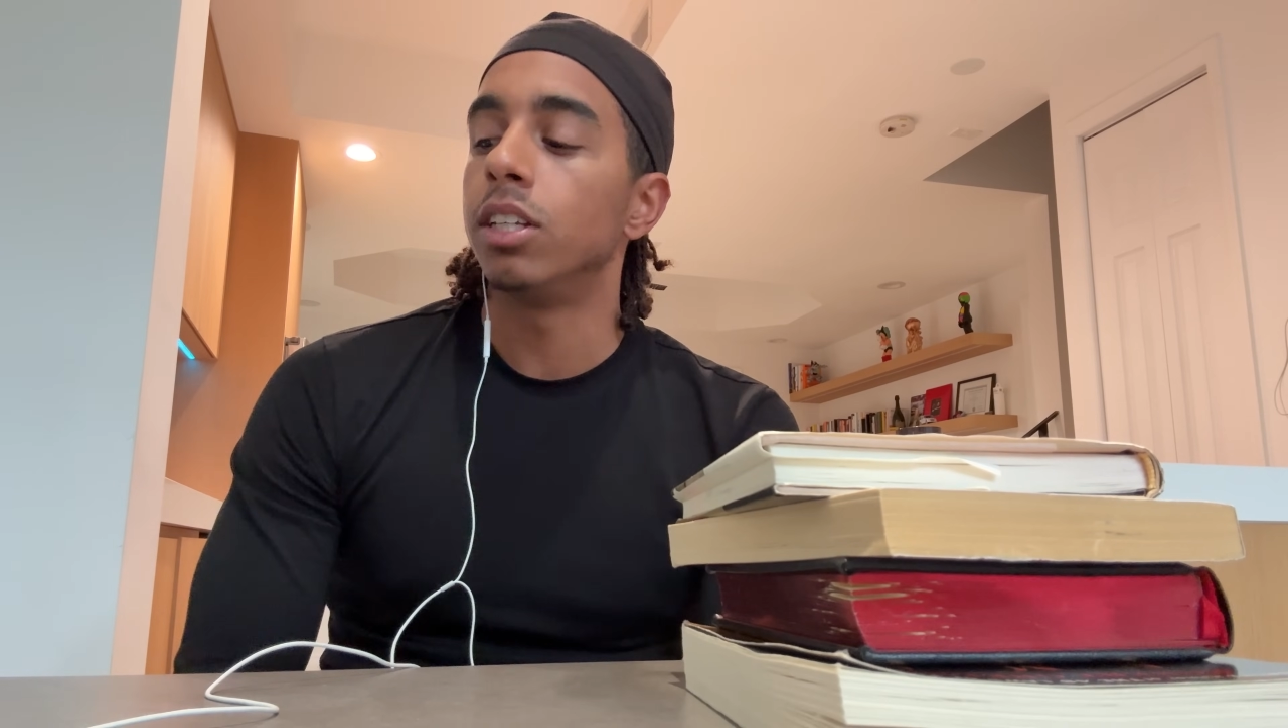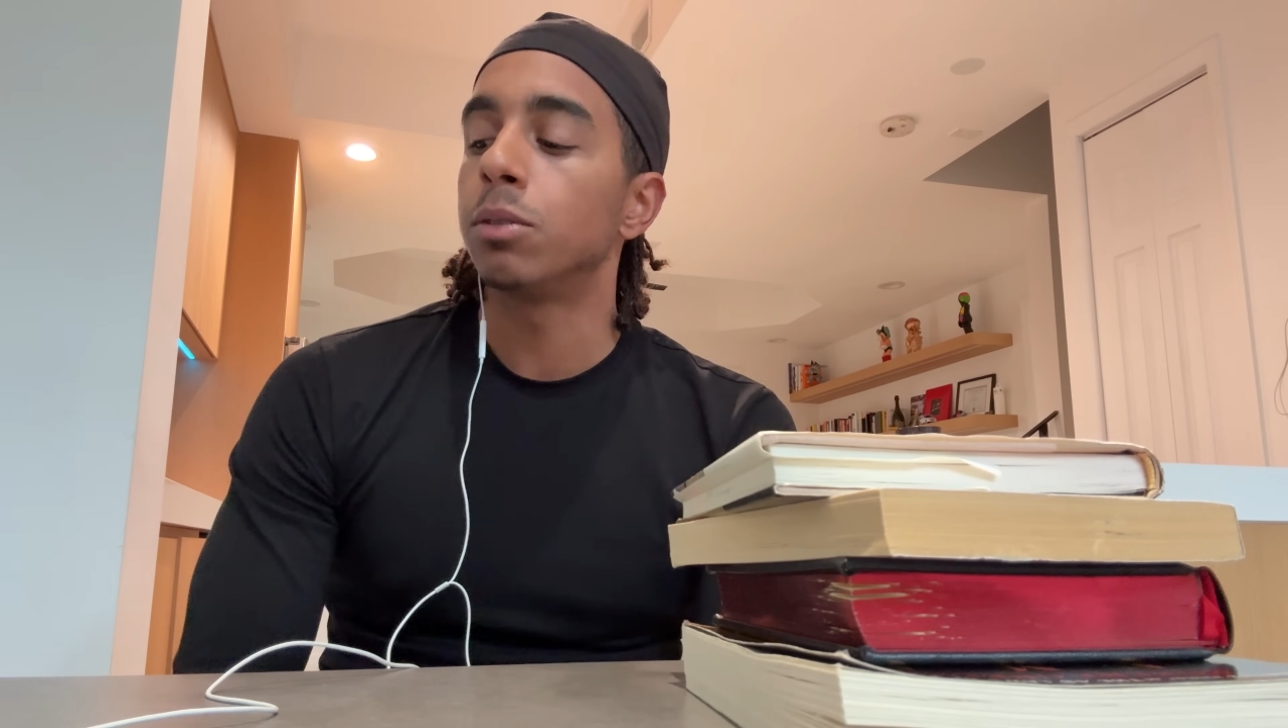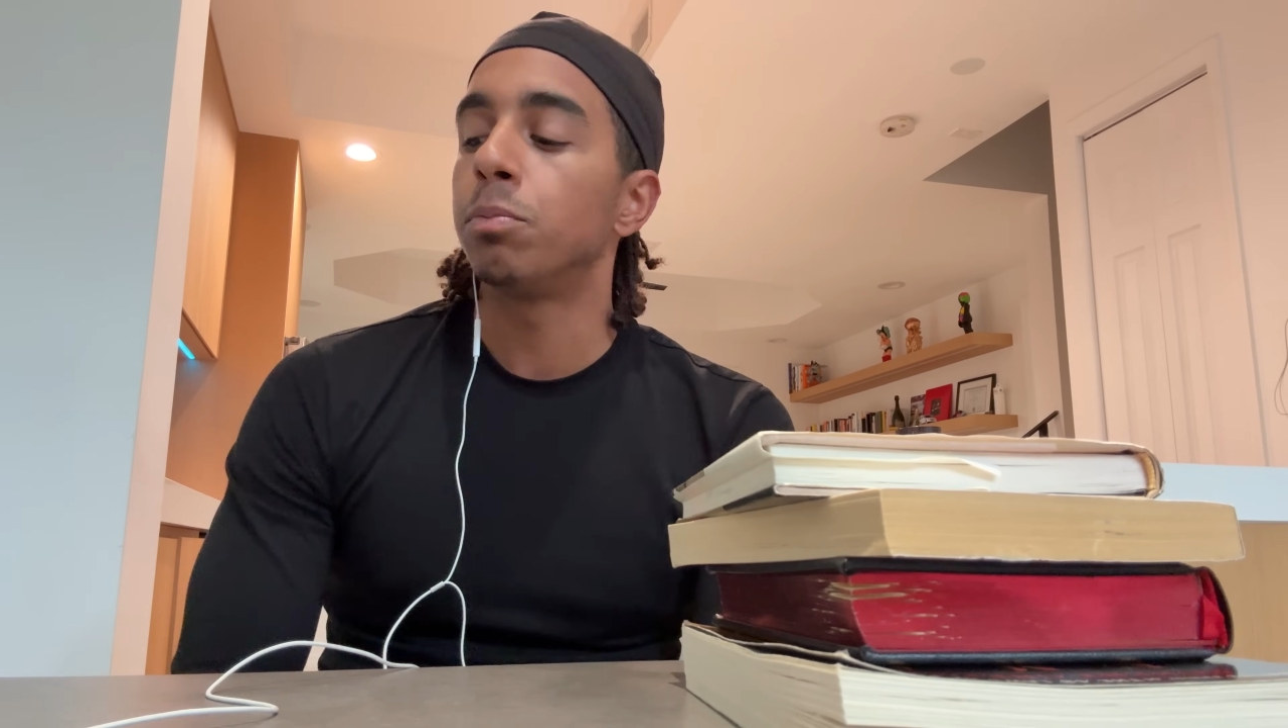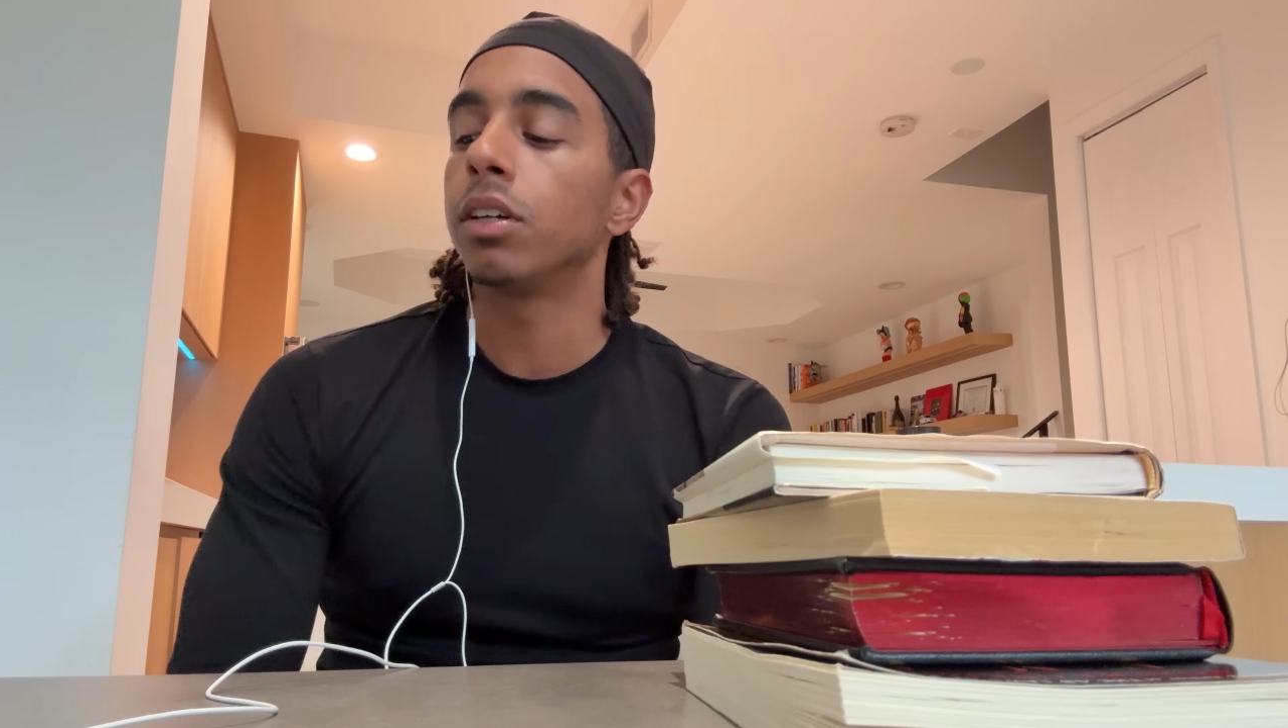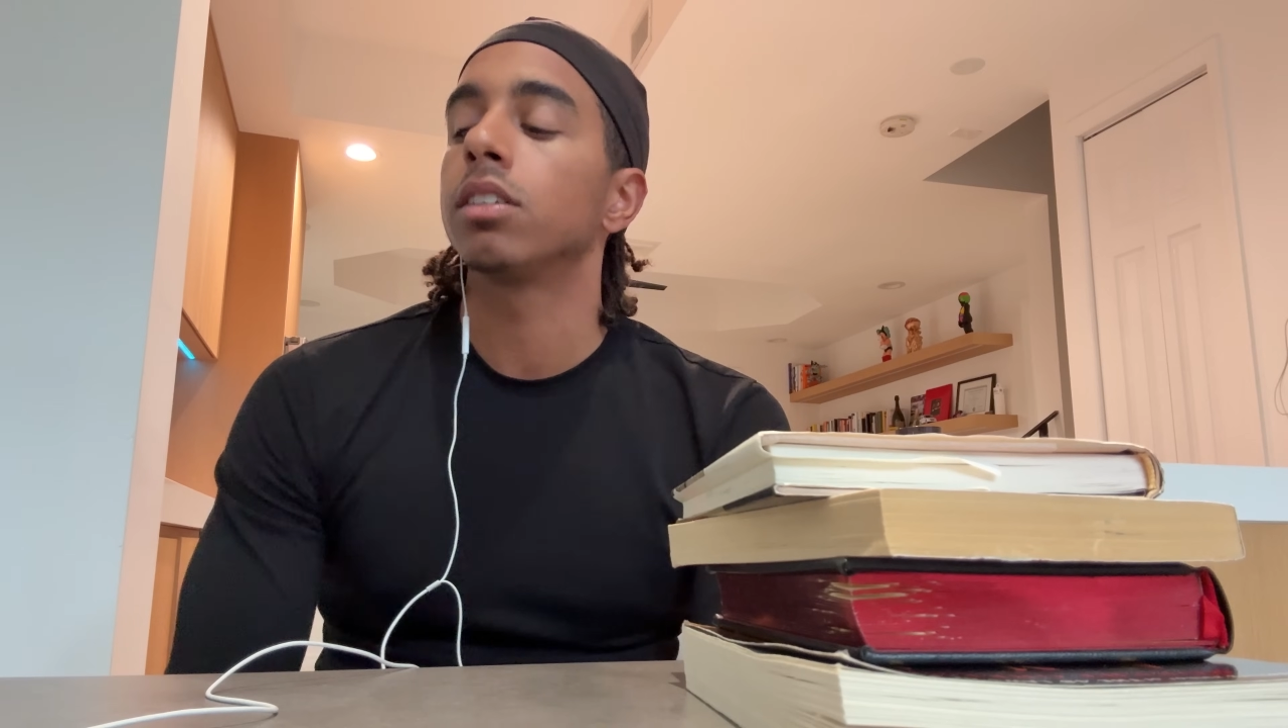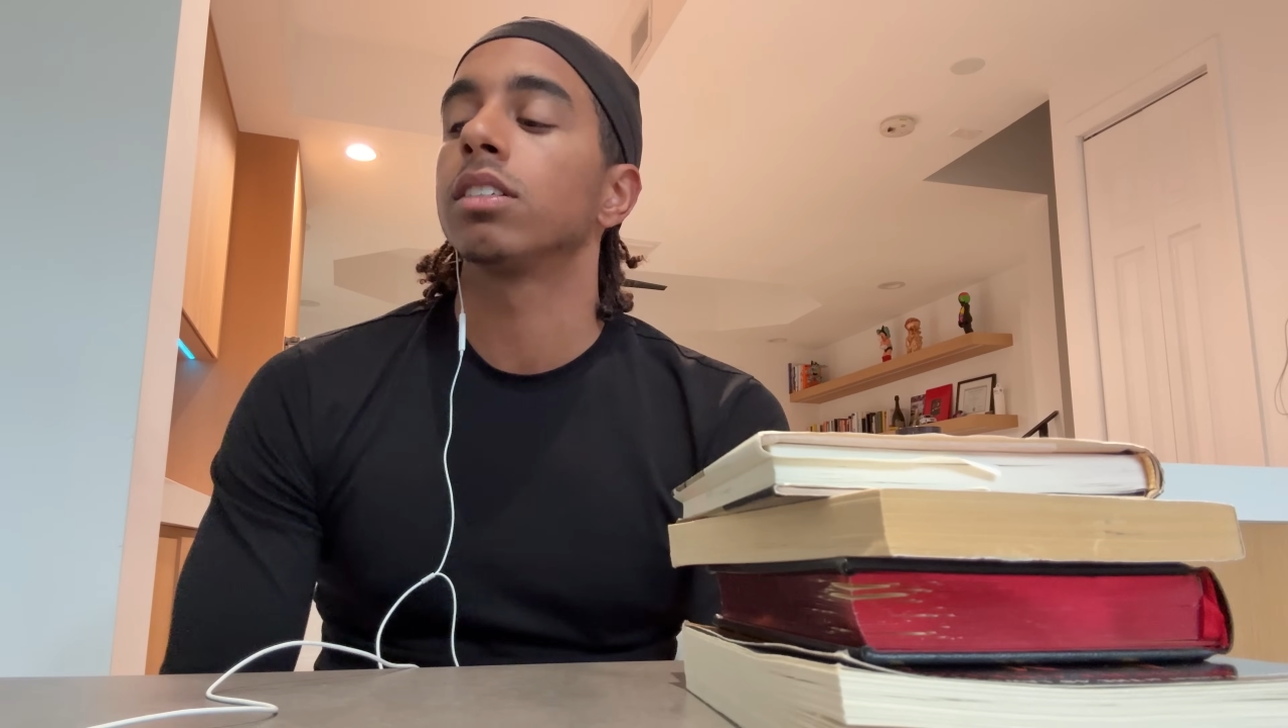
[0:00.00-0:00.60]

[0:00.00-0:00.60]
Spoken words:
This book, The